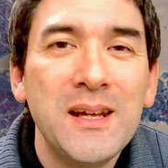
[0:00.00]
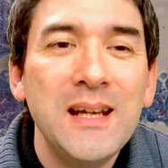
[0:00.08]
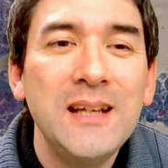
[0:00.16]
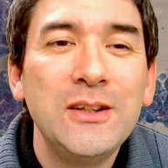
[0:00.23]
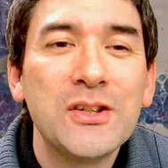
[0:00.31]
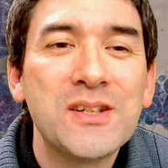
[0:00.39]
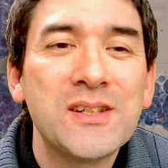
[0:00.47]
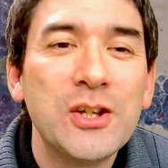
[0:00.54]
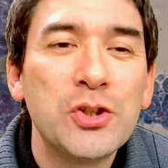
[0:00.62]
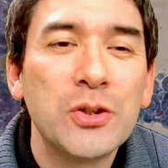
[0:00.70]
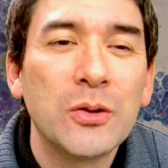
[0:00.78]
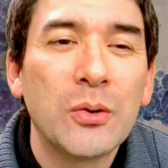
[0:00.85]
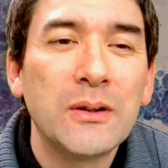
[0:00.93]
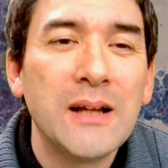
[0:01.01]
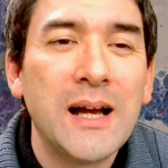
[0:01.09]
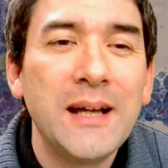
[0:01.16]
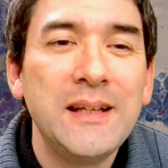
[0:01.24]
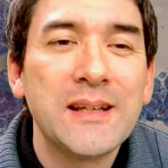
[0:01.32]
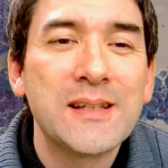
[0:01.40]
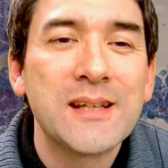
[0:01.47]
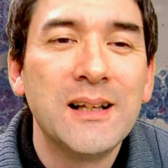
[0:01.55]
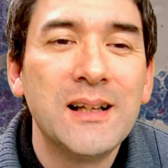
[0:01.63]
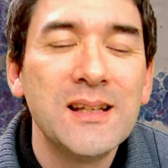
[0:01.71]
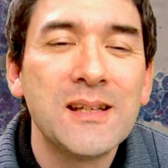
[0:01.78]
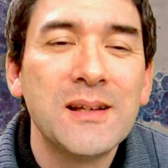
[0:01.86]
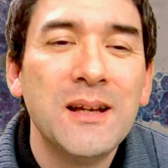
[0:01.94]
Interstitial or Leydig
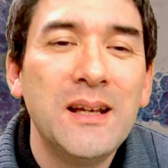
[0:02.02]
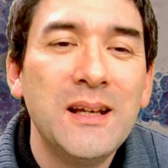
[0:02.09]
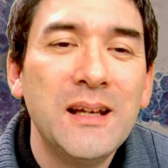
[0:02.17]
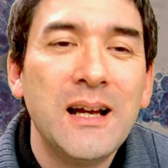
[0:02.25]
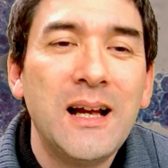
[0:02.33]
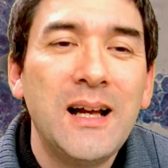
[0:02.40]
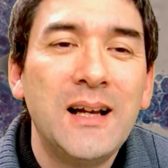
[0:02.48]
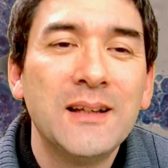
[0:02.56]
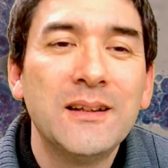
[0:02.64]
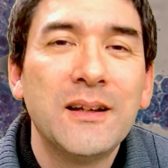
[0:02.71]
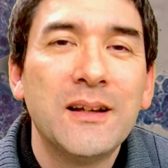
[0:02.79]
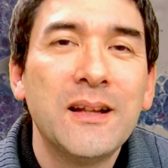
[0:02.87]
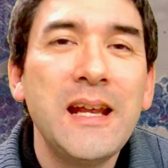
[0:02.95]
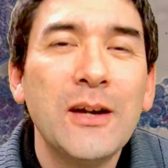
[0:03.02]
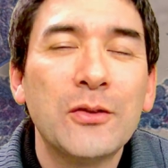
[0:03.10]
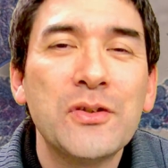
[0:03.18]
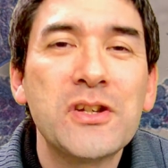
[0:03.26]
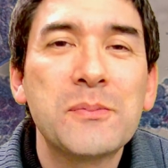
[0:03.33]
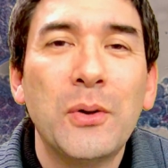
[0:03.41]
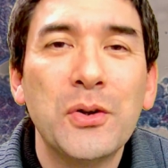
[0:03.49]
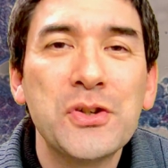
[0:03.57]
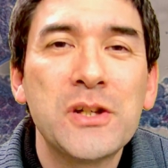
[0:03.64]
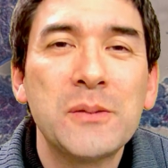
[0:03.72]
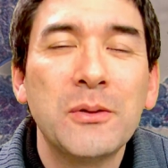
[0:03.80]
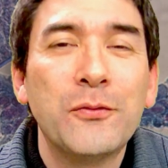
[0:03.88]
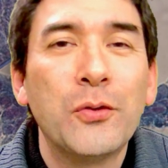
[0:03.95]
cells, and uh, they are
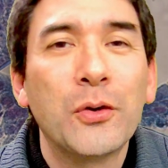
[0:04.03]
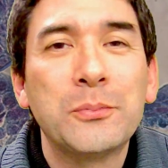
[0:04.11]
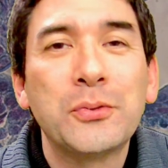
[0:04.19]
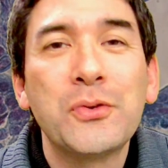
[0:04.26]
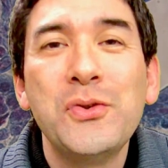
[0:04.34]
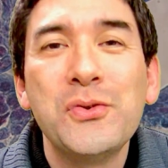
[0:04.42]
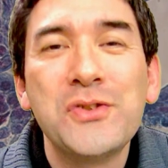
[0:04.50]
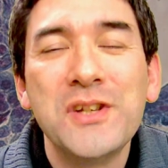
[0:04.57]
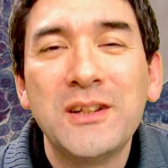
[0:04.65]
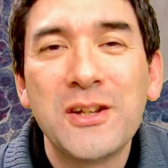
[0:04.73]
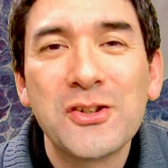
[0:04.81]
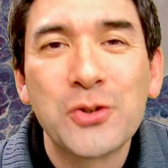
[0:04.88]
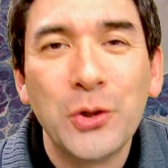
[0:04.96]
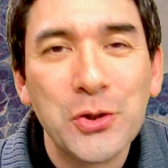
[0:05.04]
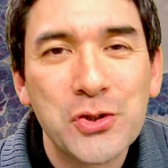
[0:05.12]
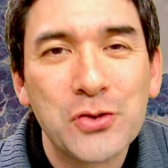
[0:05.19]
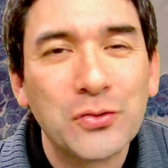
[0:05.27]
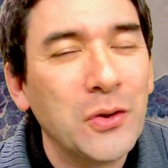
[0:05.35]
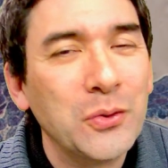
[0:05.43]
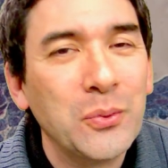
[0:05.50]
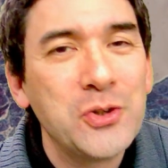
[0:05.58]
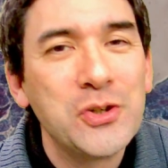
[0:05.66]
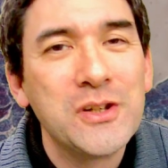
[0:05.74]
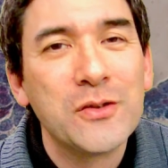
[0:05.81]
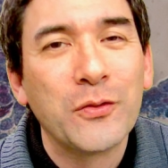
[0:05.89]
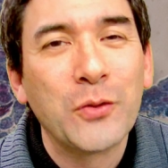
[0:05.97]
responsible for producing testosterone, which
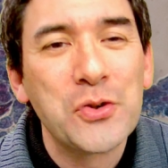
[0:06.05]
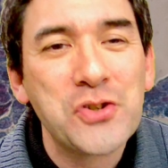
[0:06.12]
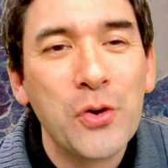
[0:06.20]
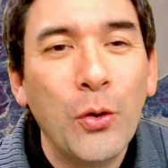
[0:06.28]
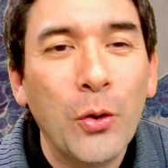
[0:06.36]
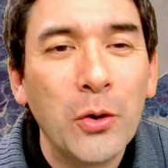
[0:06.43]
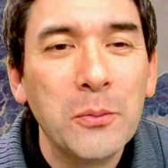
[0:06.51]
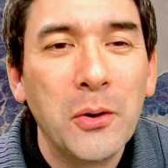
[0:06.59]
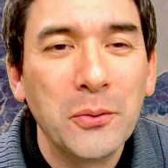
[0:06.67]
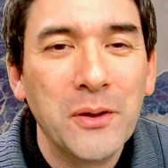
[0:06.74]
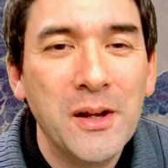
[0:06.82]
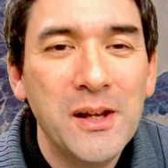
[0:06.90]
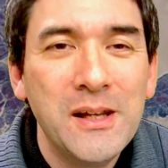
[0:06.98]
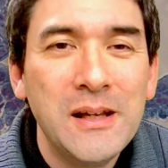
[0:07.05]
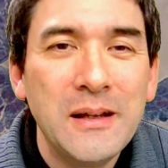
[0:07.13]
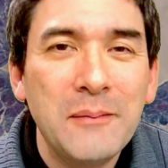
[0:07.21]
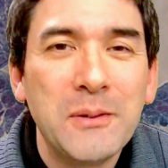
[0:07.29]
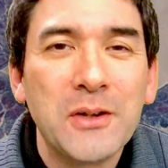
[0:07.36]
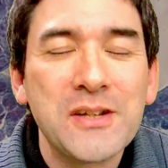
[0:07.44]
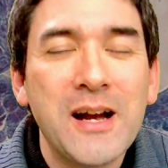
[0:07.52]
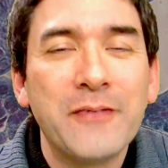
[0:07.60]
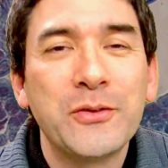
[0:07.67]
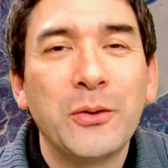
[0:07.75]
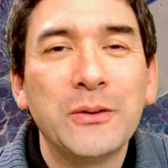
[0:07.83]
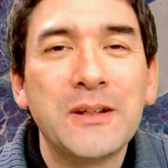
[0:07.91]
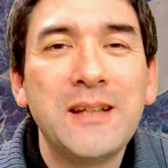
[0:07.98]
is of course a hormone, because
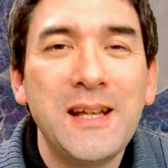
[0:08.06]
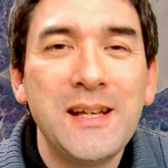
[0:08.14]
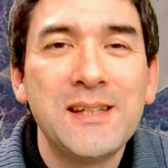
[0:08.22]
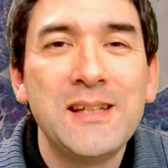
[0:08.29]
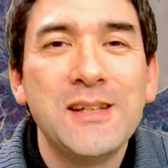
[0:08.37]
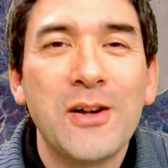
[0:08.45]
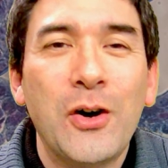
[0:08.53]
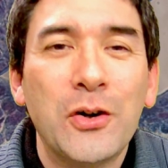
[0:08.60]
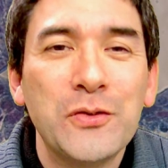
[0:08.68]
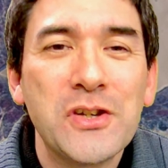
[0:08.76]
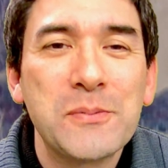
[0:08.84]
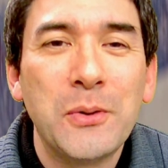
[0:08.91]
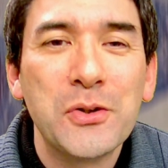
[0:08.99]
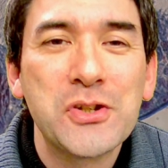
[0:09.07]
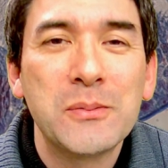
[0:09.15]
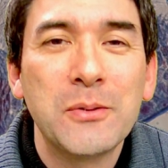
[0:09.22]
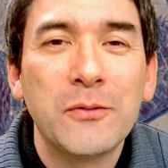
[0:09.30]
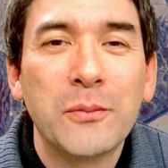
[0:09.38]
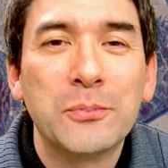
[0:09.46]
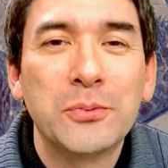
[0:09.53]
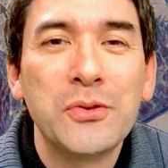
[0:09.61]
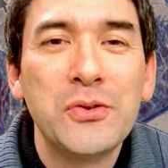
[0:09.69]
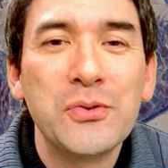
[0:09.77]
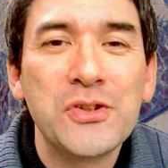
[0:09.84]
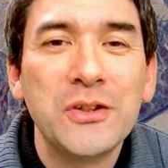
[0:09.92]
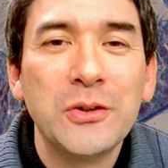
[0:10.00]
after all, the testes are responsible for
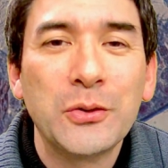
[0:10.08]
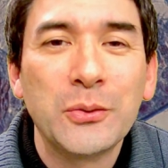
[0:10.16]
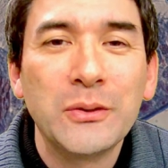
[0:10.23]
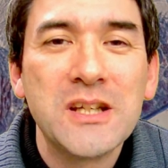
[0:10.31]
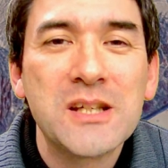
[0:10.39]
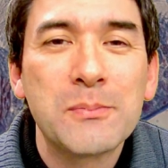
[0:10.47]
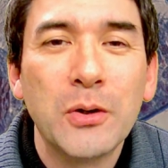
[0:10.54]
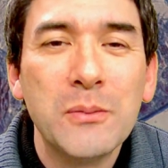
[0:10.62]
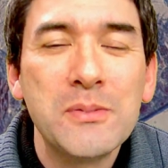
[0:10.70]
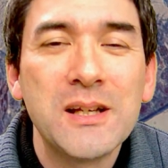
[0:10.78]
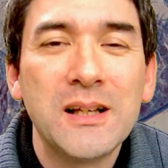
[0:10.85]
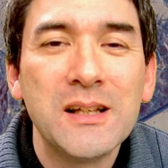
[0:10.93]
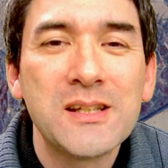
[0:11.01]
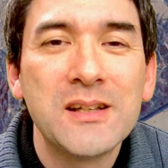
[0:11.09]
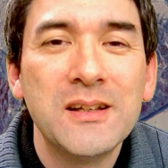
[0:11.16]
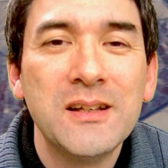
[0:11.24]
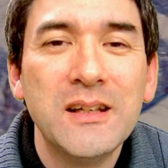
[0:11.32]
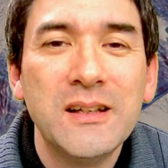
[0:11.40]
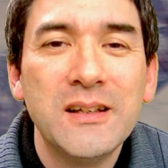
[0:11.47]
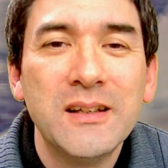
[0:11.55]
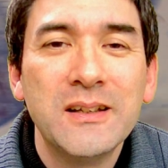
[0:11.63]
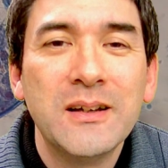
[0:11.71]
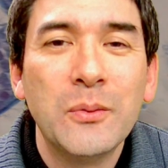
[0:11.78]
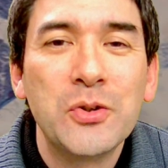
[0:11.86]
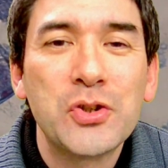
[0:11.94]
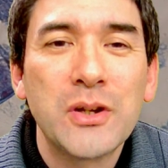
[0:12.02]
producing not only sperm cells yeah,
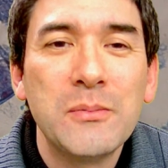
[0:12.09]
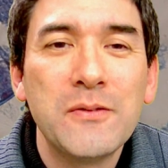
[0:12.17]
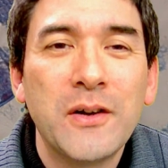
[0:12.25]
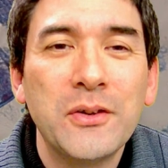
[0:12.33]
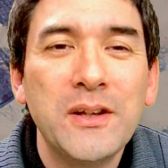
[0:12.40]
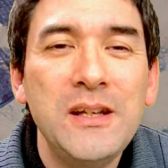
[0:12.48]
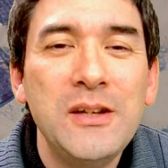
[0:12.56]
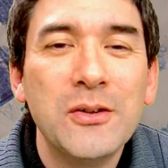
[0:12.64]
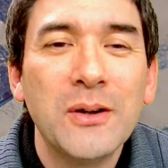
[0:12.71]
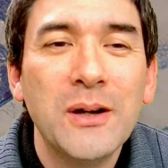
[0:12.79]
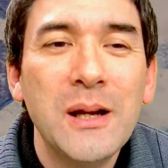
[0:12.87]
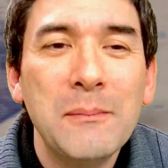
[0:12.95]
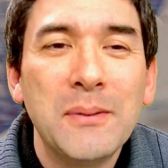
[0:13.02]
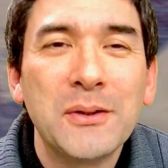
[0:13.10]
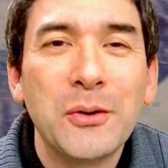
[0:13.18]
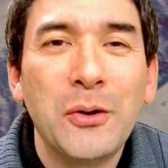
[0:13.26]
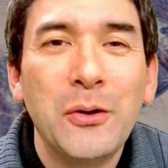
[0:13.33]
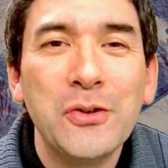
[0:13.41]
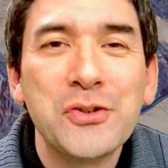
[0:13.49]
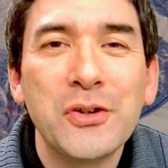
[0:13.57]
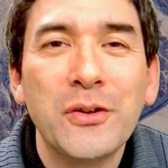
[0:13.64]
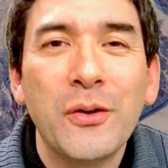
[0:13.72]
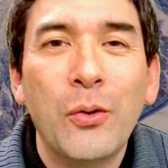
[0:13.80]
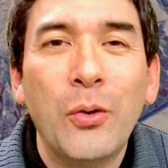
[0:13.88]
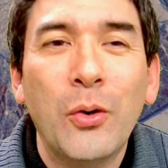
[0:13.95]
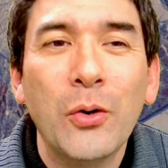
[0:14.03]
which can be found in here, but also the
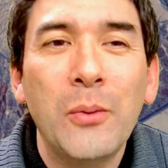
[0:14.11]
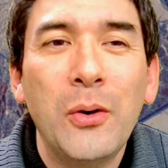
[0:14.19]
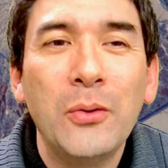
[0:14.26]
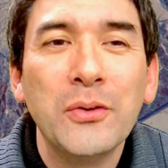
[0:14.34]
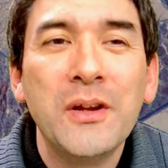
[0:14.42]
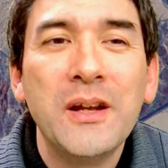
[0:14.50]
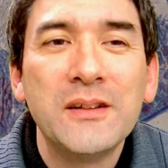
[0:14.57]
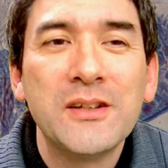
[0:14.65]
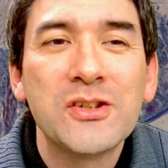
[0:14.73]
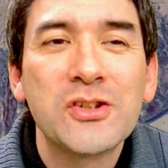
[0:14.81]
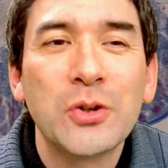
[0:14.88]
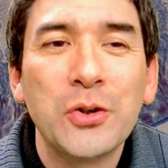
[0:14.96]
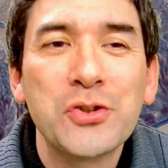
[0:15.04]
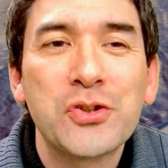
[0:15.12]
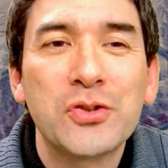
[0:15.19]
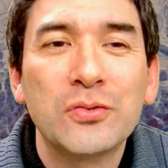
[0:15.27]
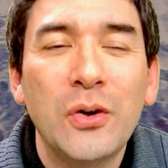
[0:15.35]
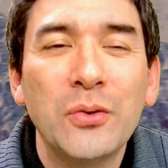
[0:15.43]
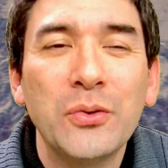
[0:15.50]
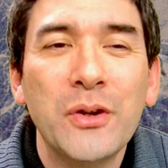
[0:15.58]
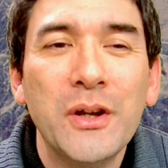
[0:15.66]
hormone testosterone,